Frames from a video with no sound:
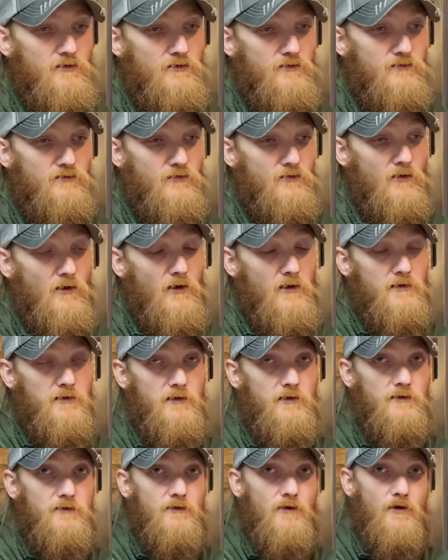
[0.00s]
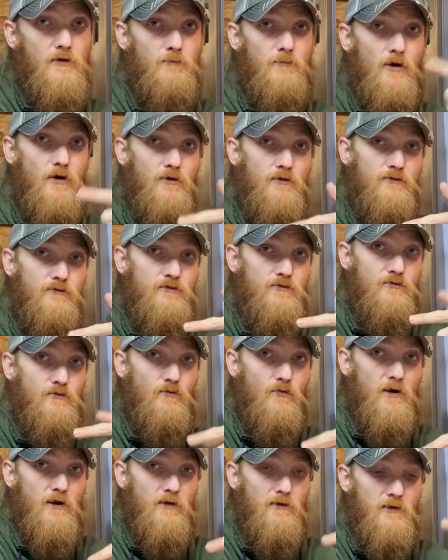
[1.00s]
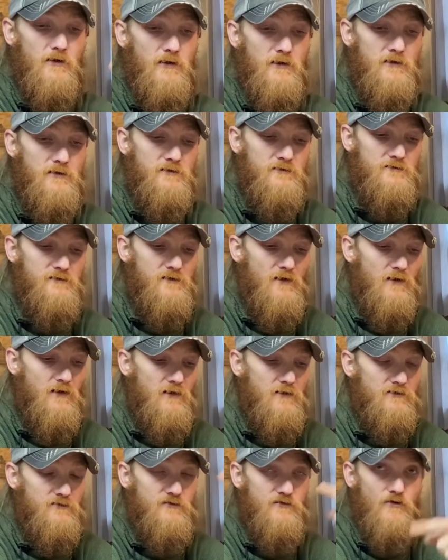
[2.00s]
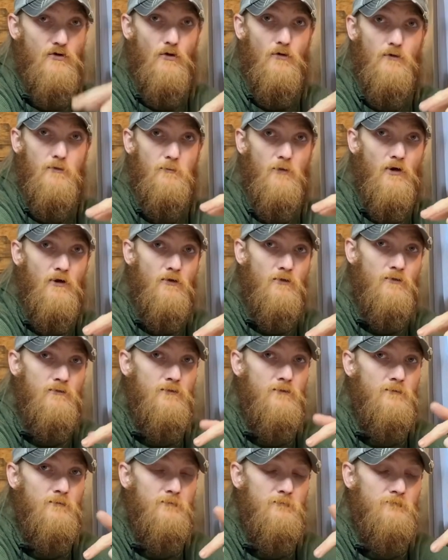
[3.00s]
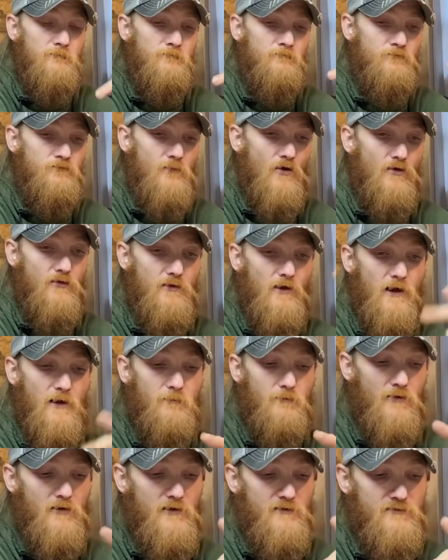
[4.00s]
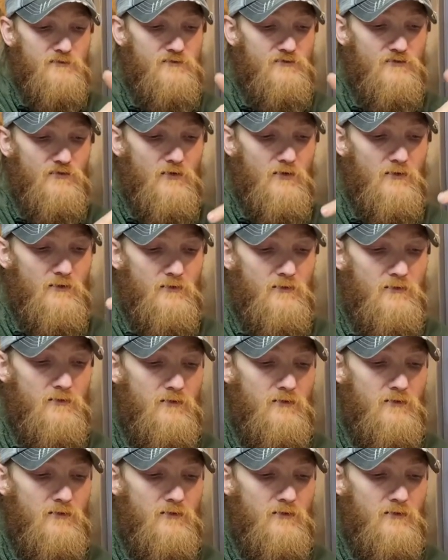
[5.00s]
You through hike it in Obo to where it ends at Chioa Ball on the Appalachian Trail.